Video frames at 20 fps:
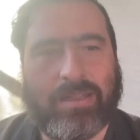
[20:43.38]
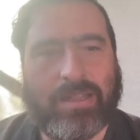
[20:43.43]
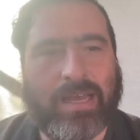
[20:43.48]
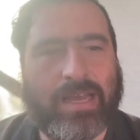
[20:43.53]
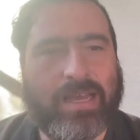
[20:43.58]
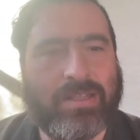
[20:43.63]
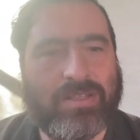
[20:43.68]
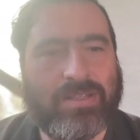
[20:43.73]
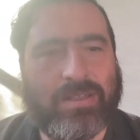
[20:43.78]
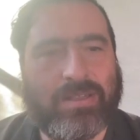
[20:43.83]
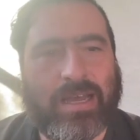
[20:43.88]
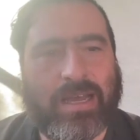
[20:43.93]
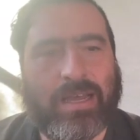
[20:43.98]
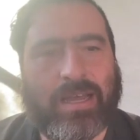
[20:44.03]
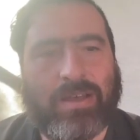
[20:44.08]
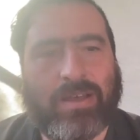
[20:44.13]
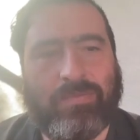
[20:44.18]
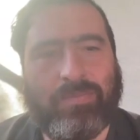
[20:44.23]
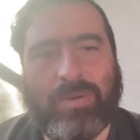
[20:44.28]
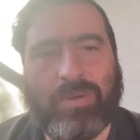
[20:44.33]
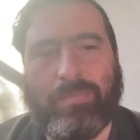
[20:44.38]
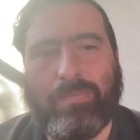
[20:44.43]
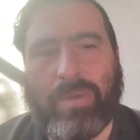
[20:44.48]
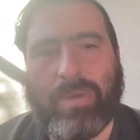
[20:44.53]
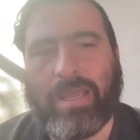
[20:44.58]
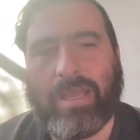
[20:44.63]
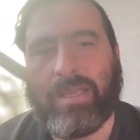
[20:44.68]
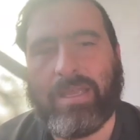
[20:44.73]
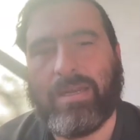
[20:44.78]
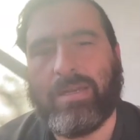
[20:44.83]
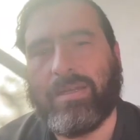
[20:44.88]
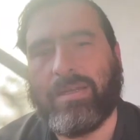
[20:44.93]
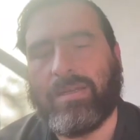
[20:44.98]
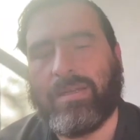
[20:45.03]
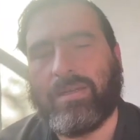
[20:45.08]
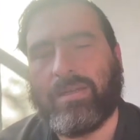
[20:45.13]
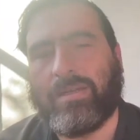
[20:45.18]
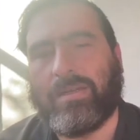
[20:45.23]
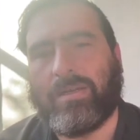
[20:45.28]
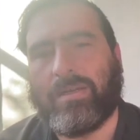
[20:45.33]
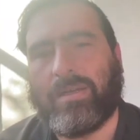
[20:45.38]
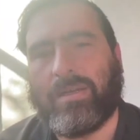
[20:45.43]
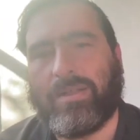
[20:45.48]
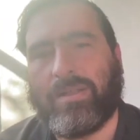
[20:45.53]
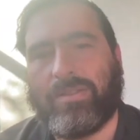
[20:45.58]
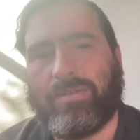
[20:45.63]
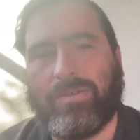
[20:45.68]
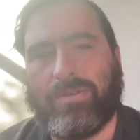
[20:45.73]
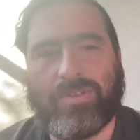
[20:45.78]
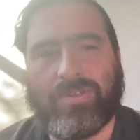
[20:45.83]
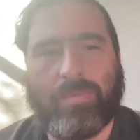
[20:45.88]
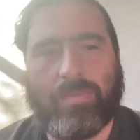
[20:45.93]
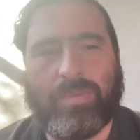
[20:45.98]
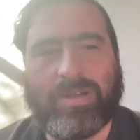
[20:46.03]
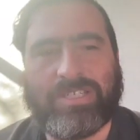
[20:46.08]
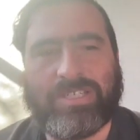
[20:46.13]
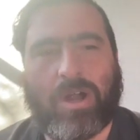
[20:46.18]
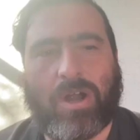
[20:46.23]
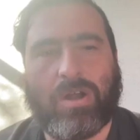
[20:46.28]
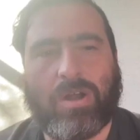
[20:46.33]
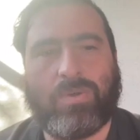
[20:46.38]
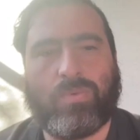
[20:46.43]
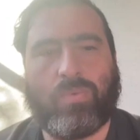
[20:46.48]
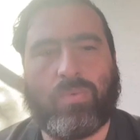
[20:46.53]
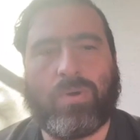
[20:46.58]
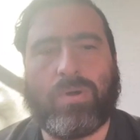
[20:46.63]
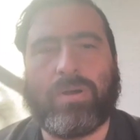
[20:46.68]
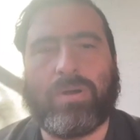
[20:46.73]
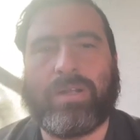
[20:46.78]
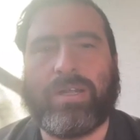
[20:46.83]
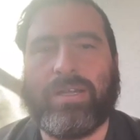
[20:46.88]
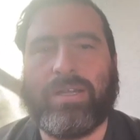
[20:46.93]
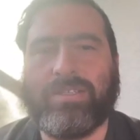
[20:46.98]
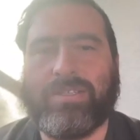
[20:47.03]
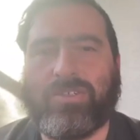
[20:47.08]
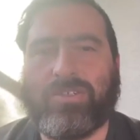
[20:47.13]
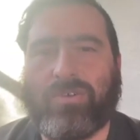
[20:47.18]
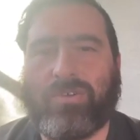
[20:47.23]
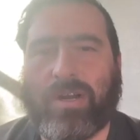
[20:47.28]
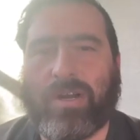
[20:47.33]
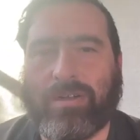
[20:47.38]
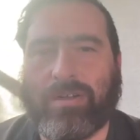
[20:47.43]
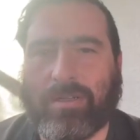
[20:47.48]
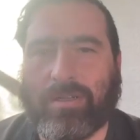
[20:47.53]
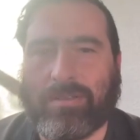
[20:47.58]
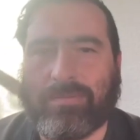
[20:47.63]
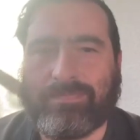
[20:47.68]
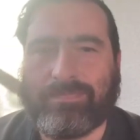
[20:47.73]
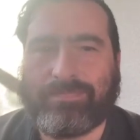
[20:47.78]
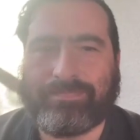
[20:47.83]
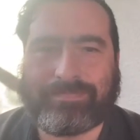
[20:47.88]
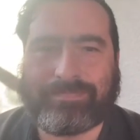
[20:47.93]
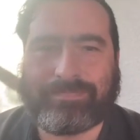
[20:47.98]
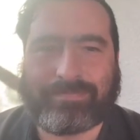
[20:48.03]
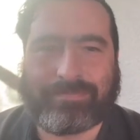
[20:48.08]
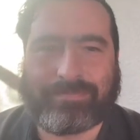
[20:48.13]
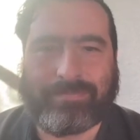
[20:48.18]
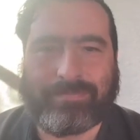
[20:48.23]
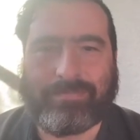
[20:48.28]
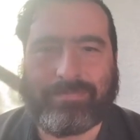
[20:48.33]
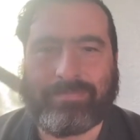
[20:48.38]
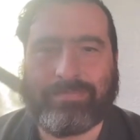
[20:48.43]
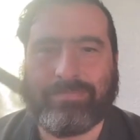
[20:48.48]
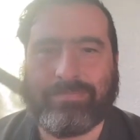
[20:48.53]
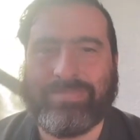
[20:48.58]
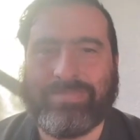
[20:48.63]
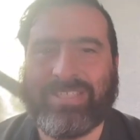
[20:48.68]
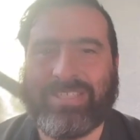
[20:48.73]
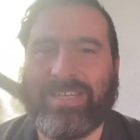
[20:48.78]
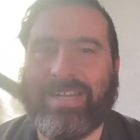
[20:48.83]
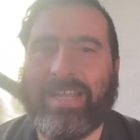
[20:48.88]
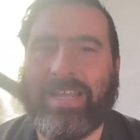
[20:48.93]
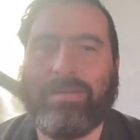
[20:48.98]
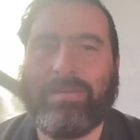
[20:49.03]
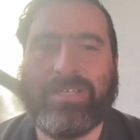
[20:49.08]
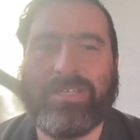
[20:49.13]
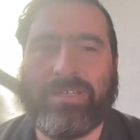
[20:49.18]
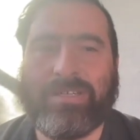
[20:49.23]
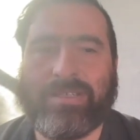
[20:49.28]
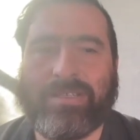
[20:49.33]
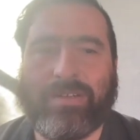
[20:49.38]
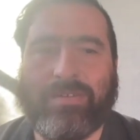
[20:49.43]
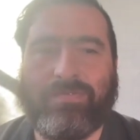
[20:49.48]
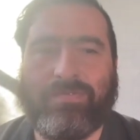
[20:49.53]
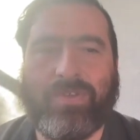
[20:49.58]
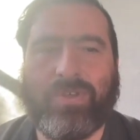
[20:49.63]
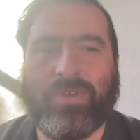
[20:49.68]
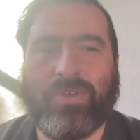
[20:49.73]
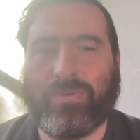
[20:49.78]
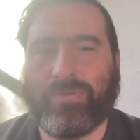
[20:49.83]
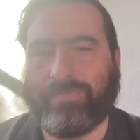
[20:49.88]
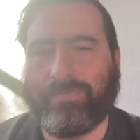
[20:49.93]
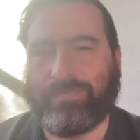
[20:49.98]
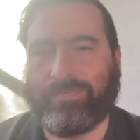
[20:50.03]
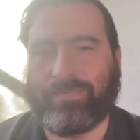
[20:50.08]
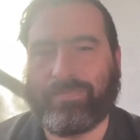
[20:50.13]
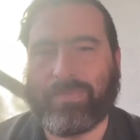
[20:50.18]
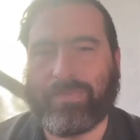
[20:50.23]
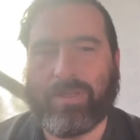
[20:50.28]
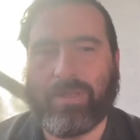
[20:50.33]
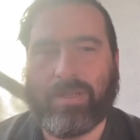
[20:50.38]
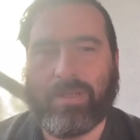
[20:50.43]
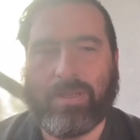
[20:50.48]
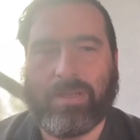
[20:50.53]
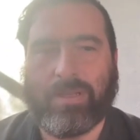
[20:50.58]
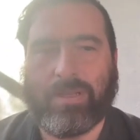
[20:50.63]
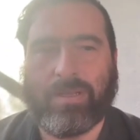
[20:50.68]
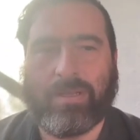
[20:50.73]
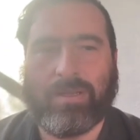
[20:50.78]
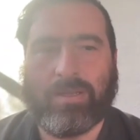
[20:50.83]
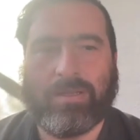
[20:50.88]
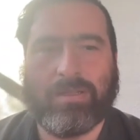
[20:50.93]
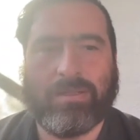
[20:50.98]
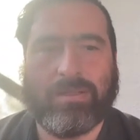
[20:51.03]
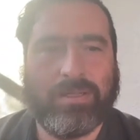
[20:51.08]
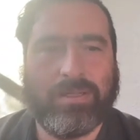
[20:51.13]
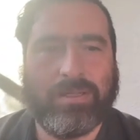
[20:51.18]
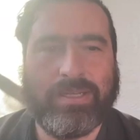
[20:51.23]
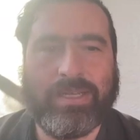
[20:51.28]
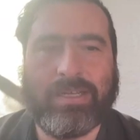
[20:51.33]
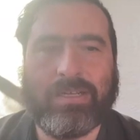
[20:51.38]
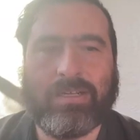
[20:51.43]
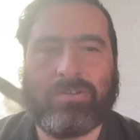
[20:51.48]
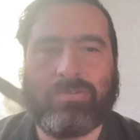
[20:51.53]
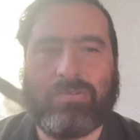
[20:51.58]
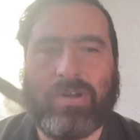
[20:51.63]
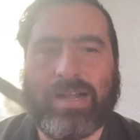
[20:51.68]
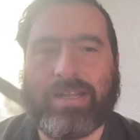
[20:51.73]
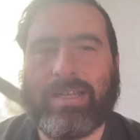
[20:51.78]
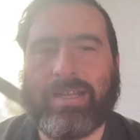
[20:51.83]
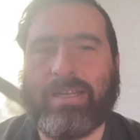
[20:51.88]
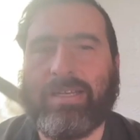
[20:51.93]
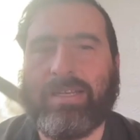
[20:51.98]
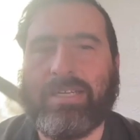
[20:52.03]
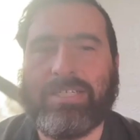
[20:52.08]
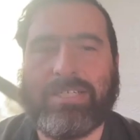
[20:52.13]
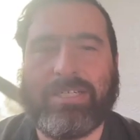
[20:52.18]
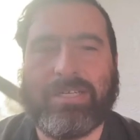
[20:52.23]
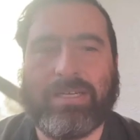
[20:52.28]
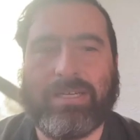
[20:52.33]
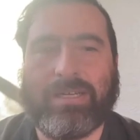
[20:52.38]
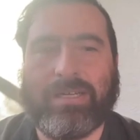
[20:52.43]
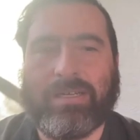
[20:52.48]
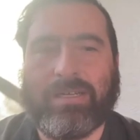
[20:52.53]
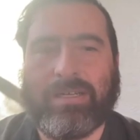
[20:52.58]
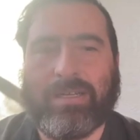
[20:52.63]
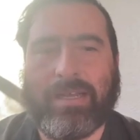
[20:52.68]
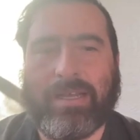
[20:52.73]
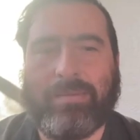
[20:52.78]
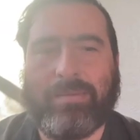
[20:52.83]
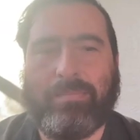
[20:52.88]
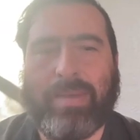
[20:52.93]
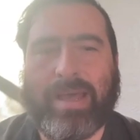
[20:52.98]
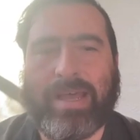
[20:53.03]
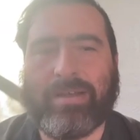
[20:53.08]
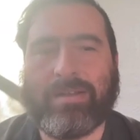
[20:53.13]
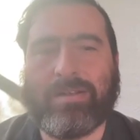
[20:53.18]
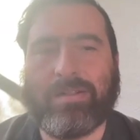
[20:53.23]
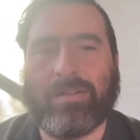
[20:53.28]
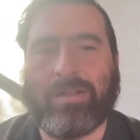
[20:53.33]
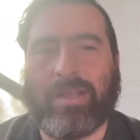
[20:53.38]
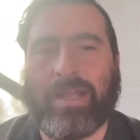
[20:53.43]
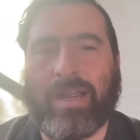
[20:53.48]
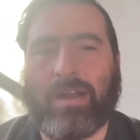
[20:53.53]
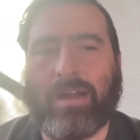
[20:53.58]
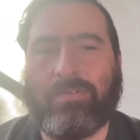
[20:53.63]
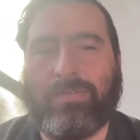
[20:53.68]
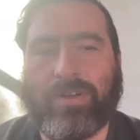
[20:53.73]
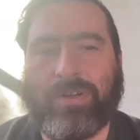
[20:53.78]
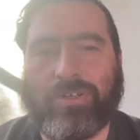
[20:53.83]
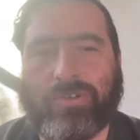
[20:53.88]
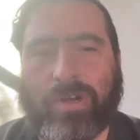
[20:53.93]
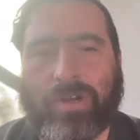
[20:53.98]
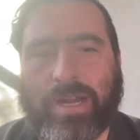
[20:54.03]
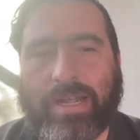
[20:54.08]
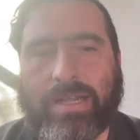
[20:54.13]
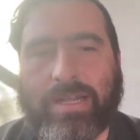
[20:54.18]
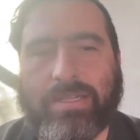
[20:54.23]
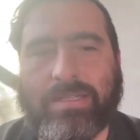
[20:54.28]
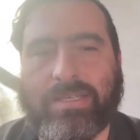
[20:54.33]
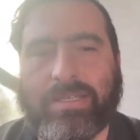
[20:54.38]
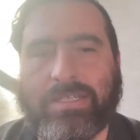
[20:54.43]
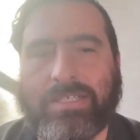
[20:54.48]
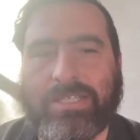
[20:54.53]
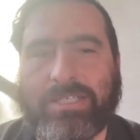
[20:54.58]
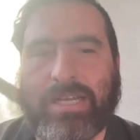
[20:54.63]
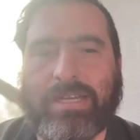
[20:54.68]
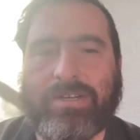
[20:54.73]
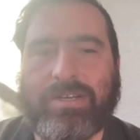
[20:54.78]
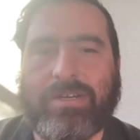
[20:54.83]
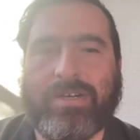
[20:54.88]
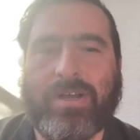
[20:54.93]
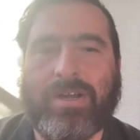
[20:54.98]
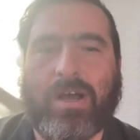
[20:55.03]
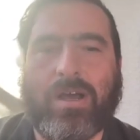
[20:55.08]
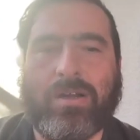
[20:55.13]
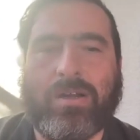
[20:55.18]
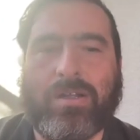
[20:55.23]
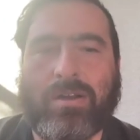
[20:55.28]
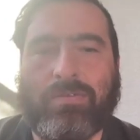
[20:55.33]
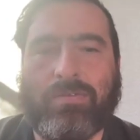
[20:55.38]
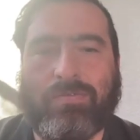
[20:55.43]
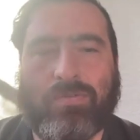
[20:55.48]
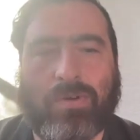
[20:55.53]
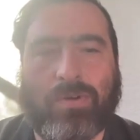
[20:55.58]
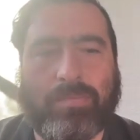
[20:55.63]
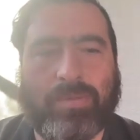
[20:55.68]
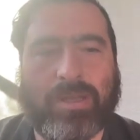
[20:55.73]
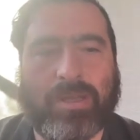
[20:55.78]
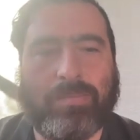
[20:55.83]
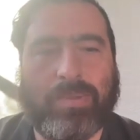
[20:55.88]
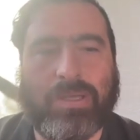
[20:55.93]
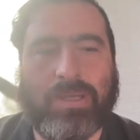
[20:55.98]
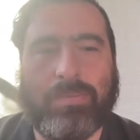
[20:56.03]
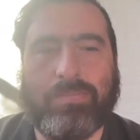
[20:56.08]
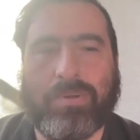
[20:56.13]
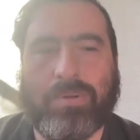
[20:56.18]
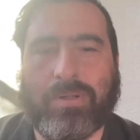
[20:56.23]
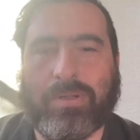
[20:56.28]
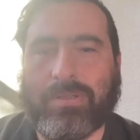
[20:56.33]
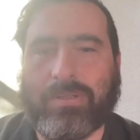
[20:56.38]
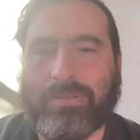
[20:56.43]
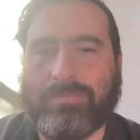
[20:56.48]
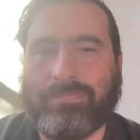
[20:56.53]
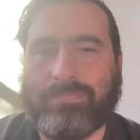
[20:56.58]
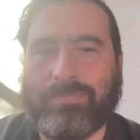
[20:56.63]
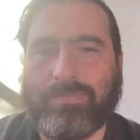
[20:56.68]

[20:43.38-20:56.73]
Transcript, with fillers: that, that have been made through so much hard work and struggle. To name just a few legal recognition and medical care for trans and gender nonconforming people,